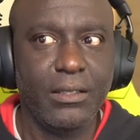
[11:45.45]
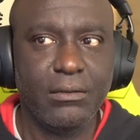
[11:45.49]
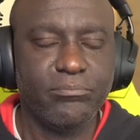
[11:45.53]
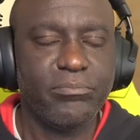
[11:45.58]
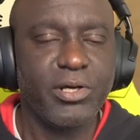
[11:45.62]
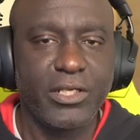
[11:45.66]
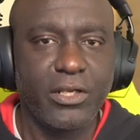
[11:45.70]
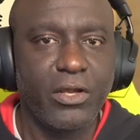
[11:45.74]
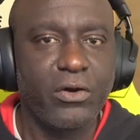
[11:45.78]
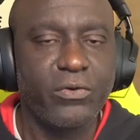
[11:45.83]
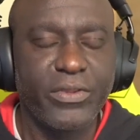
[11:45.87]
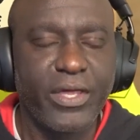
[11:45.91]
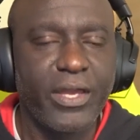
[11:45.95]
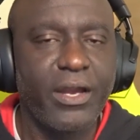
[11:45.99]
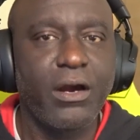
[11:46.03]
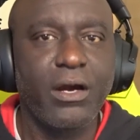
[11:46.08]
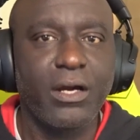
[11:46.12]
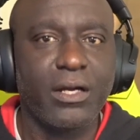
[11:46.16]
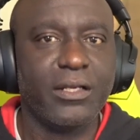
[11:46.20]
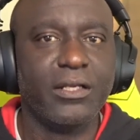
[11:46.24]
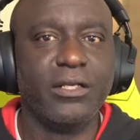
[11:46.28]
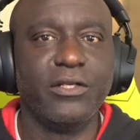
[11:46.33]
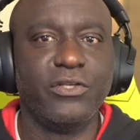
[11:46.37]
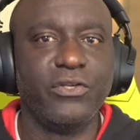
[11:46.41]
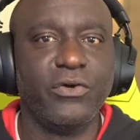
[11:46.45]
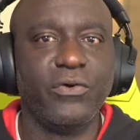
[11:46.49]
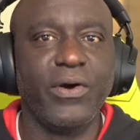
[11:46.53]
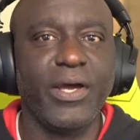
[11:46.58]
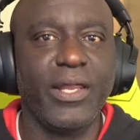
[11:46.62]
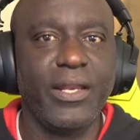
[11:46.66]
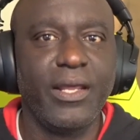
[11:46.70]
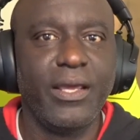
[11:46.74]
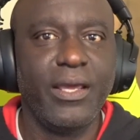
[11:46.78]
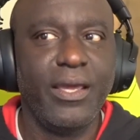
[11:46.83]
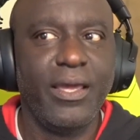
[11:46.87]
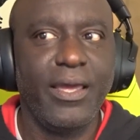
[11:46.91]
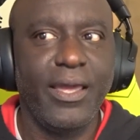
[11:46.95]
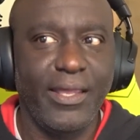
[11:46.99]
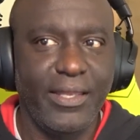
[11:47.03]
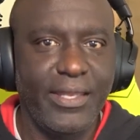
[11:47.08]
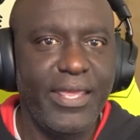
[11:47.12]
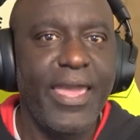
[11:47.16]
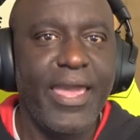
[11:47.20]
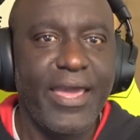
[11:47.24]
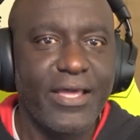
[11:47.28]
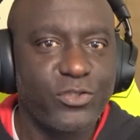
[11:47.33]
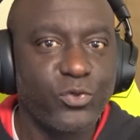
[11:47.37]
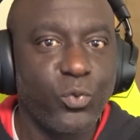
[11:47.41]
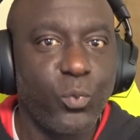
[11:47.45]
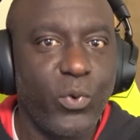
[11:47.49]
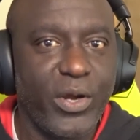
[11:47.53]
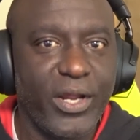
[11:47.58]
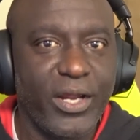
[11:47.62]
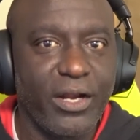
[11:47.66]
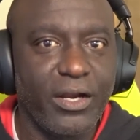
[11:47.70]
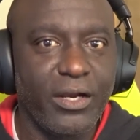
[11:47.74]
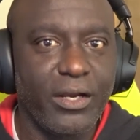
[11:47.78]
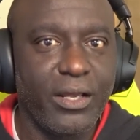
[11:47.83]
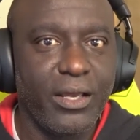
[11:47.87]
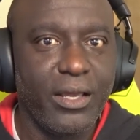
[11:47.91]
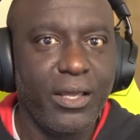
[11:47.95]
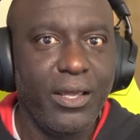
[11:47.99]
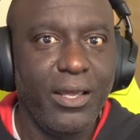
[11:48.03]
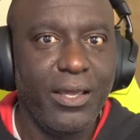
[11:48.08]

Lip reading: But no, they are going to do it. And yeah, it's weird.